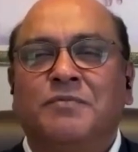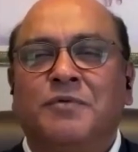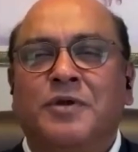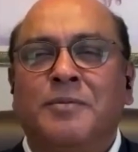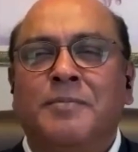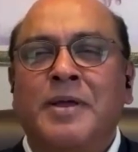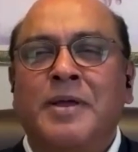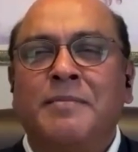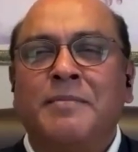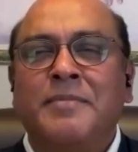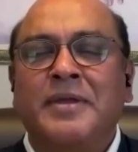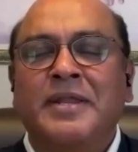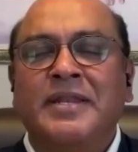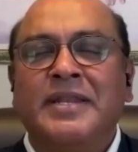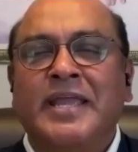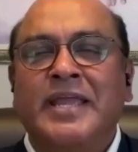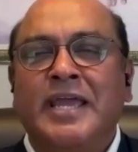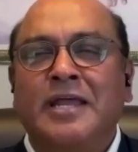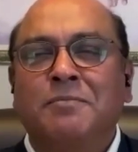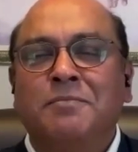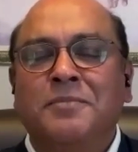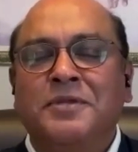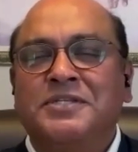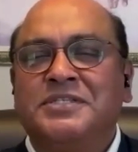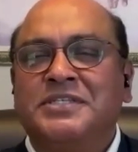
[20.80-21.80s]
whereby men
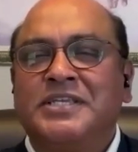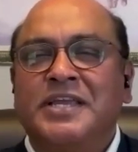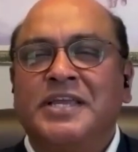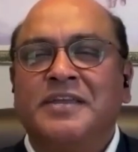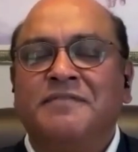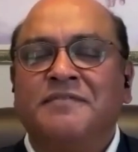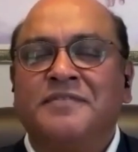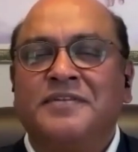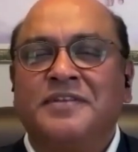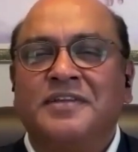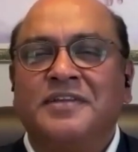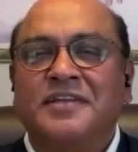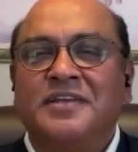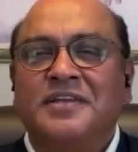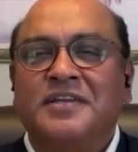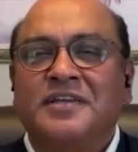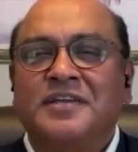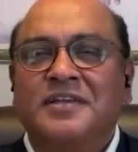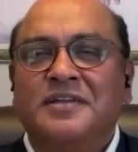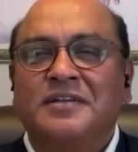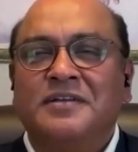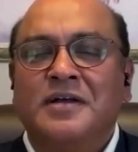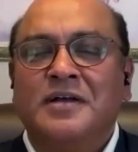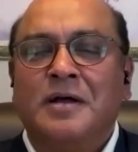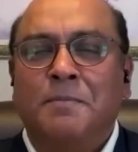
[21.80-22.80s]
can be saved
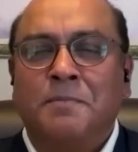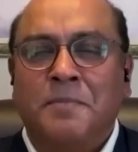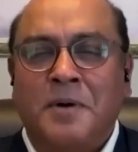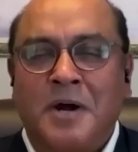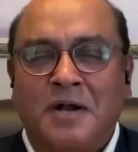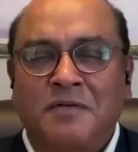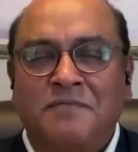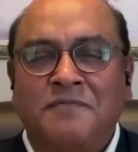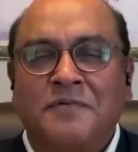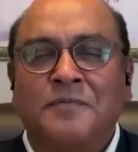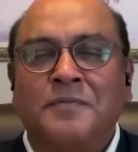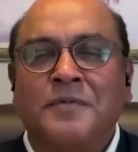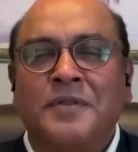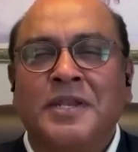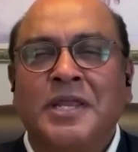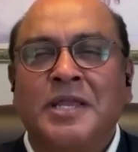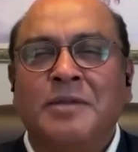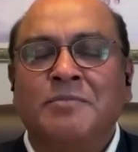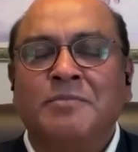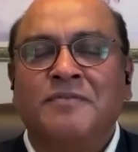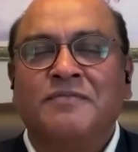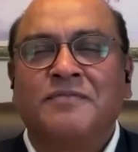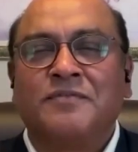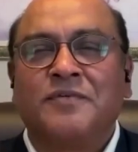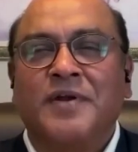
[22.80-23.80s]
apart from the
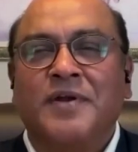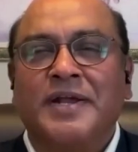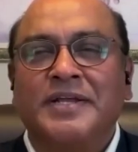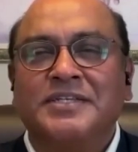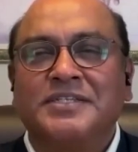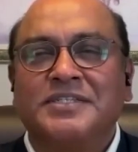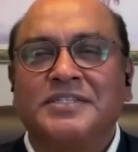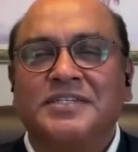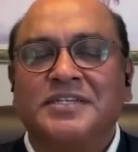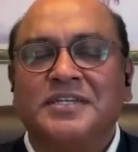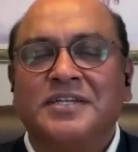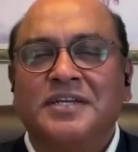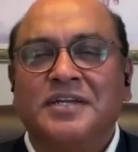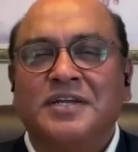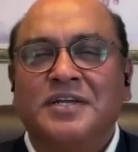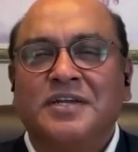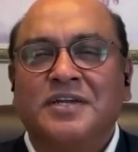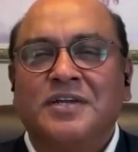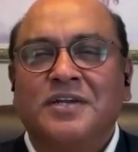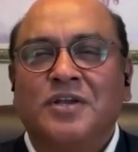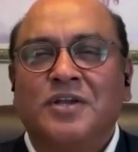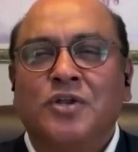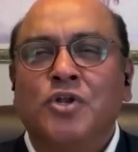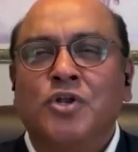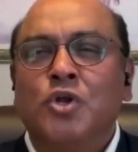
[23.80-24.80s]
name of Christ.
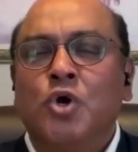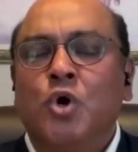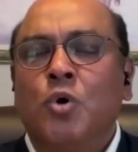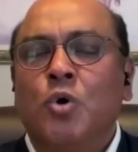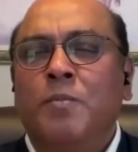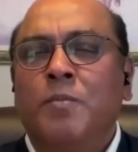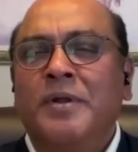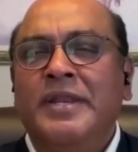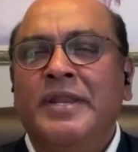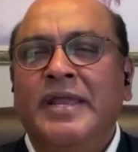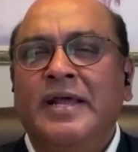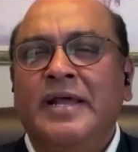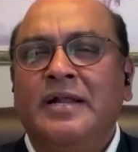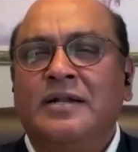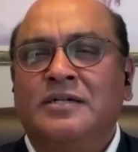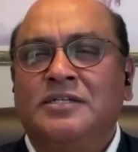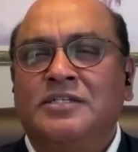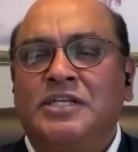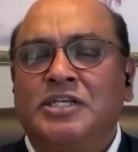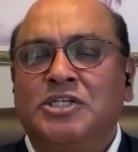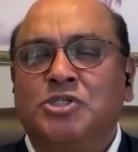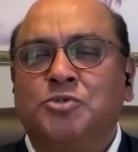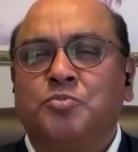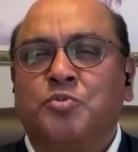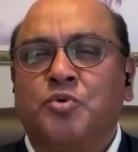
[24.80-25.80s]
Nobody
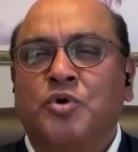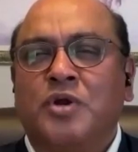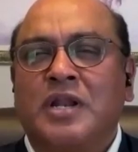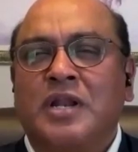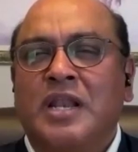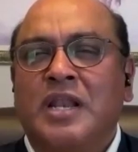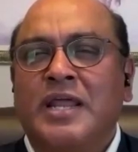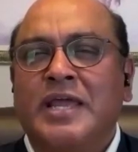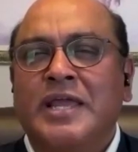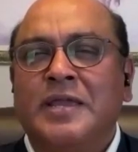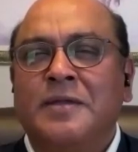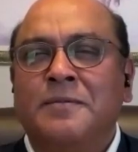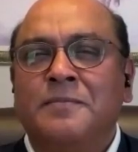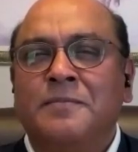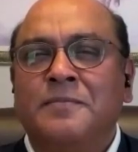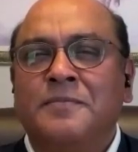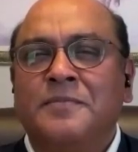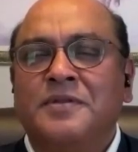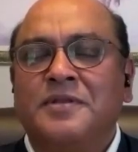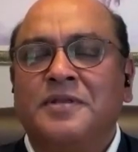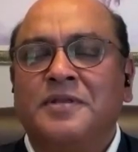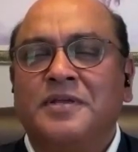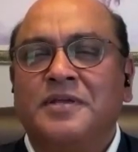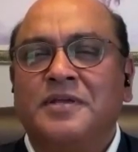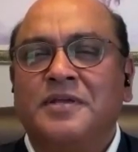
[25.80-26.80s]
else has
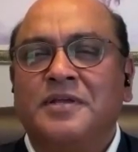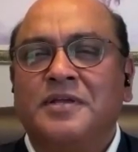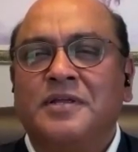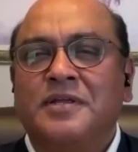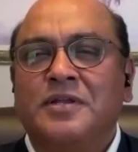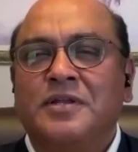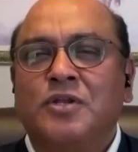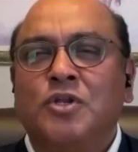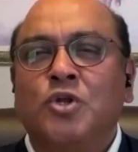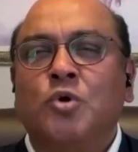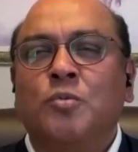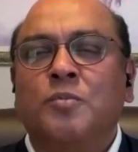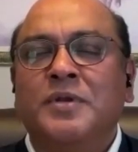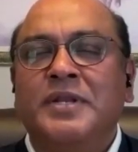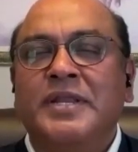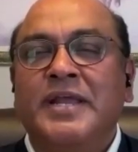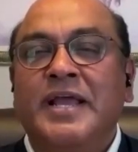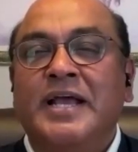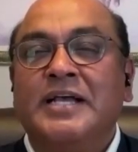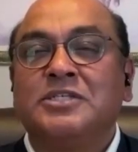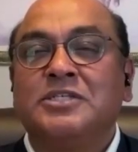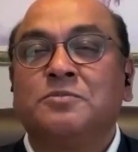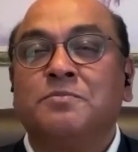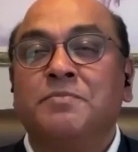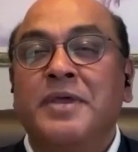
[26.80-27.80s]
proclaimed, nobody
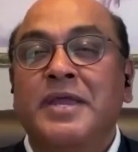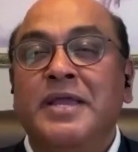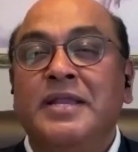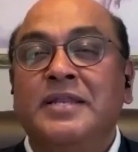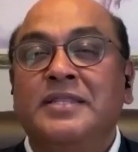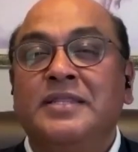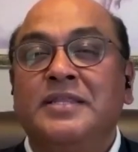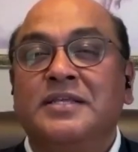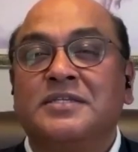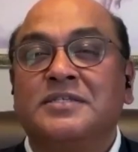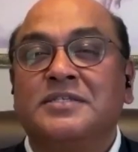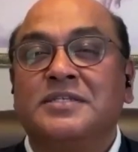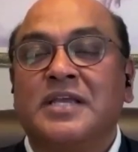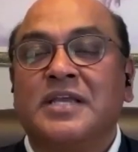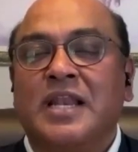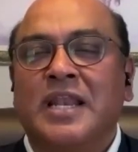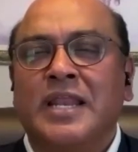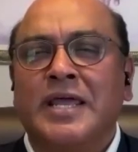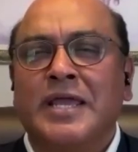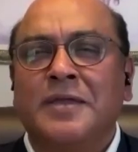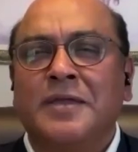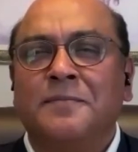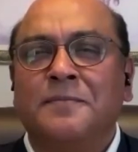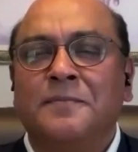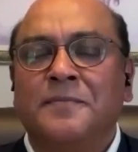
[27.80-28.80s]
has made this
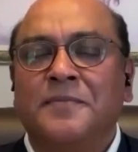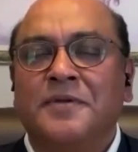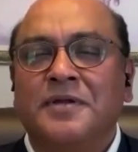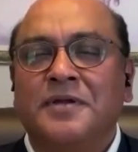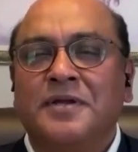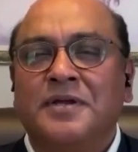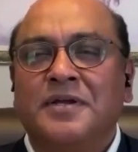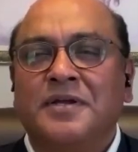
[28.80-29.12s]
claim